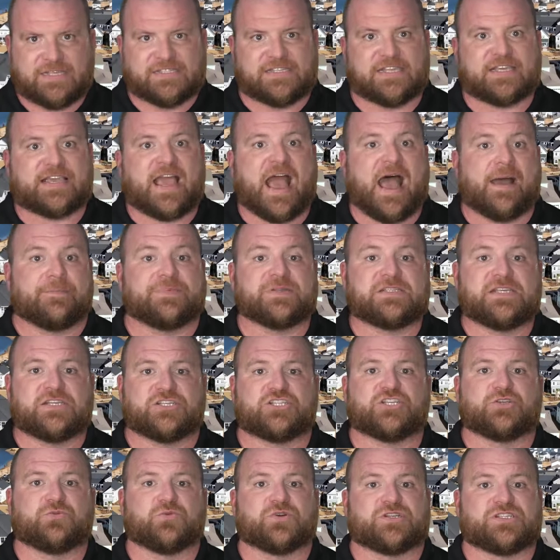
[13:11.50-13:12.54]
is the
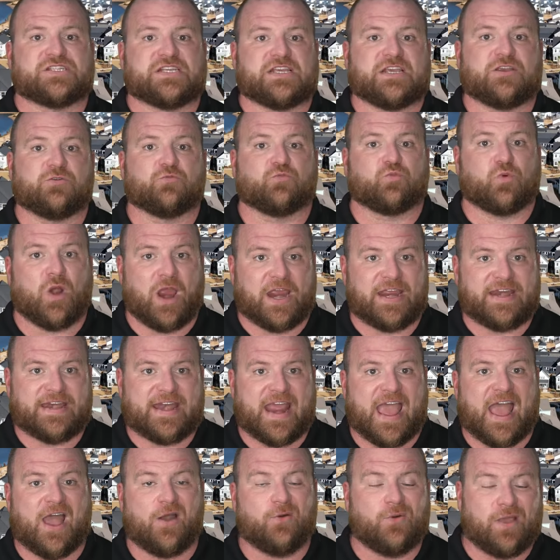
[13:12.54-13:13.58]
competition we're seeing right
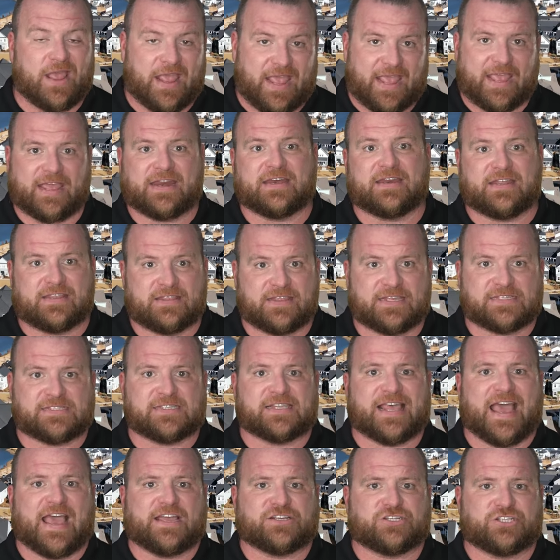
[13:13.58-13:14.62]
now and in
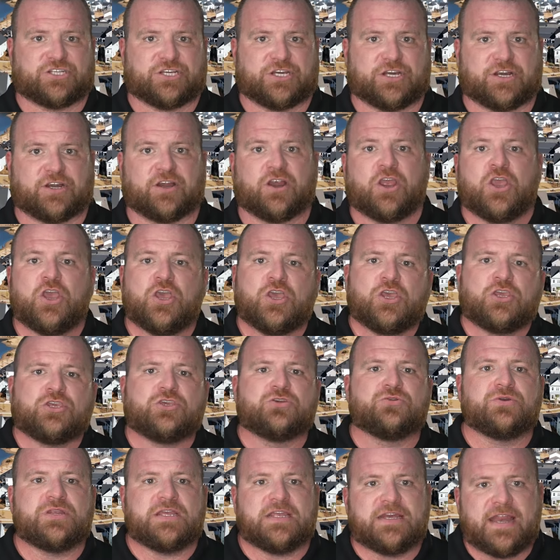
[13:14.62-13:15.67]
this last year.
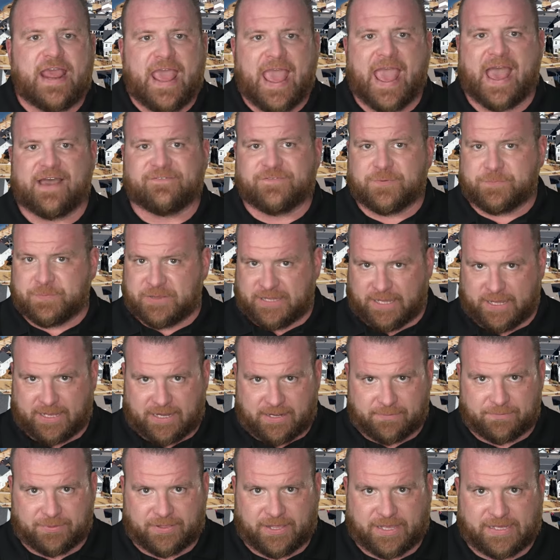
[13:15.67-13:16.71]
You need to have a
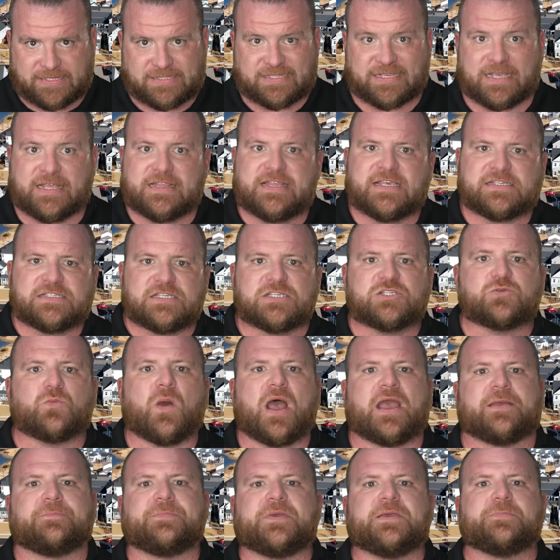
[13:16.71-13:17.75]
plan in place, and this is
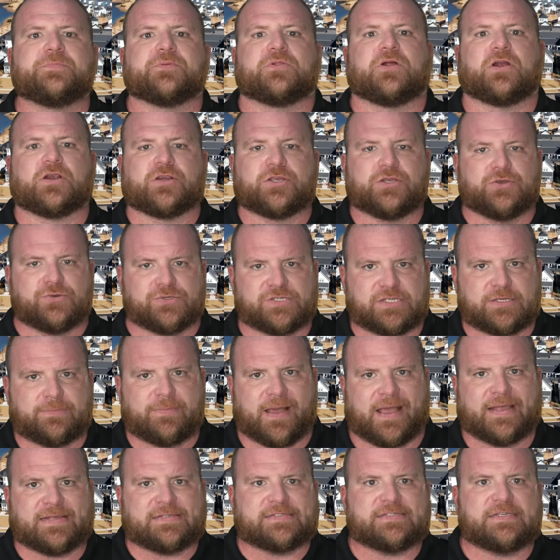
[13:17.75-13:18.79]
why people are using
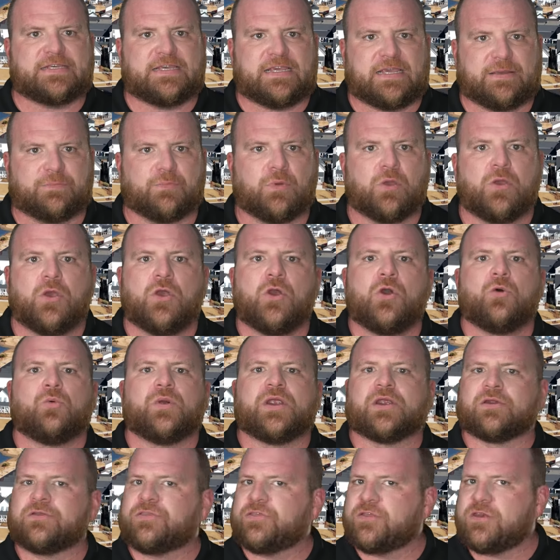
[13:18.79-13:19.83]
my team.
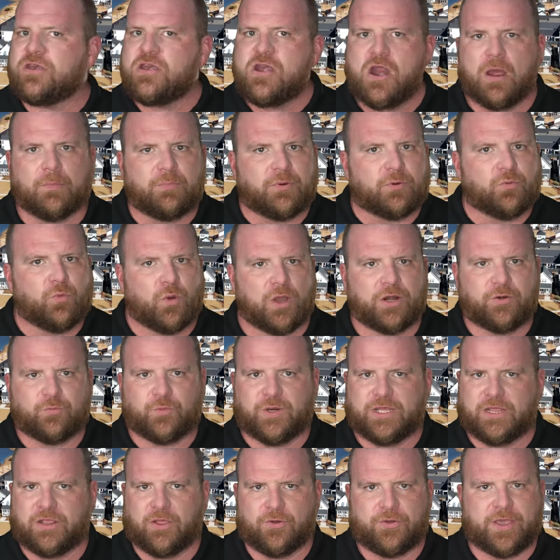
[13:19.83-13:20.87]
We are the #1
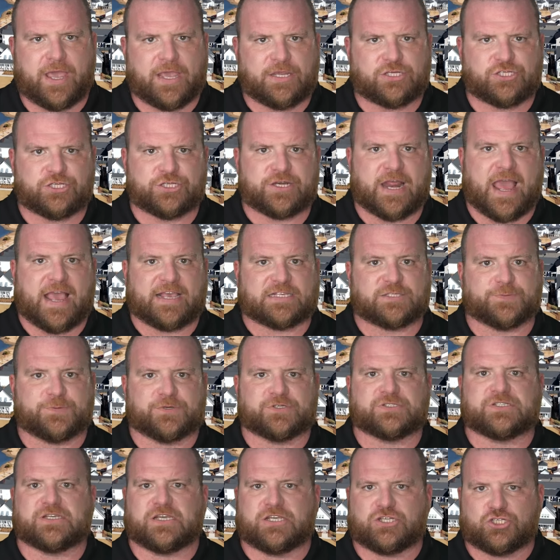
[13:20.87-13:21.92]
relocation
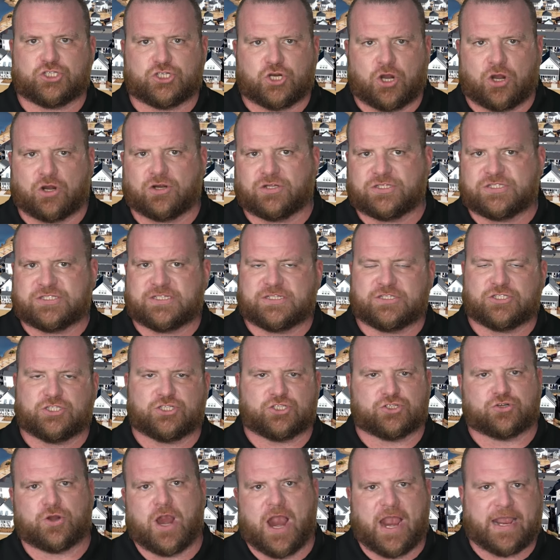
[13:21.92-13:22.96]
experts in Charleston's
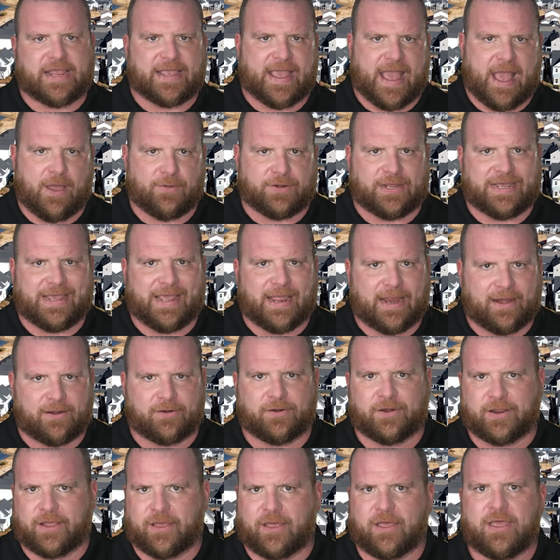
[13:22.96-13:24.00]
Tri-County
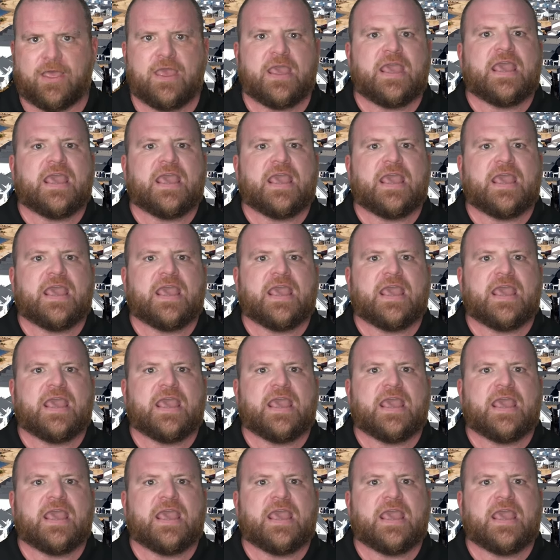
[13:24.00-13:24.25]
area.